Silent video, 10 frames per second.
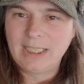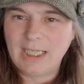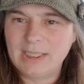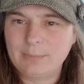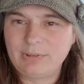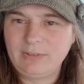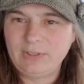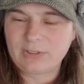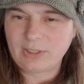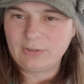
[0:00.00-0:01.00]
and the
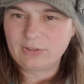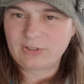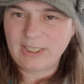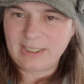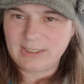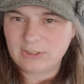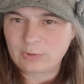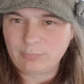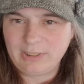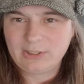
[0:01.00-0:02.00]
previous owner's taken the
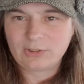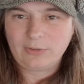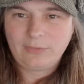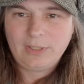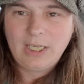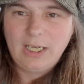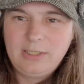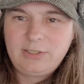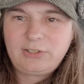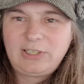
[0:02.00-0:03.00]
springs off,
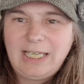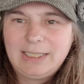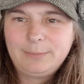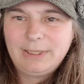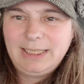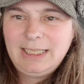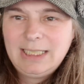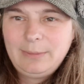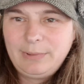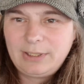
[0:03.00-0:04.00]
understandably,
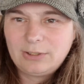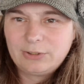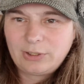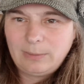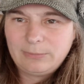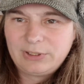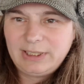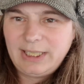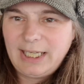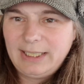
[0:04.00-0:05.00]
because obviously
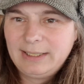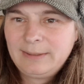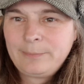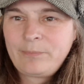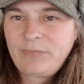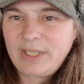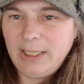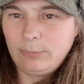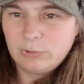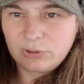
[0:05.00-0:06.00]
then
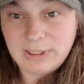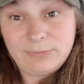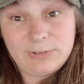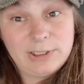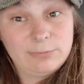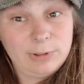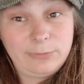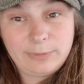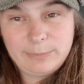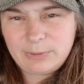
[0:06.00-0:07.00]
it was lifting the roof
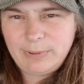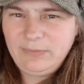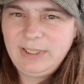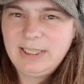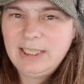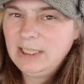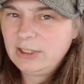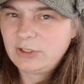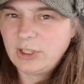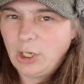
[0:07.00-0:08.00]
from its pivot.
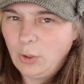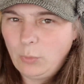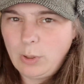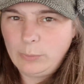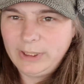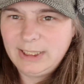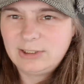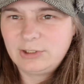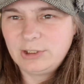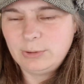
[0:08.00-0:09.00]
So what we
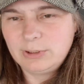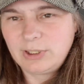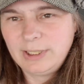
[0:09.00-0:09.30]
need to do is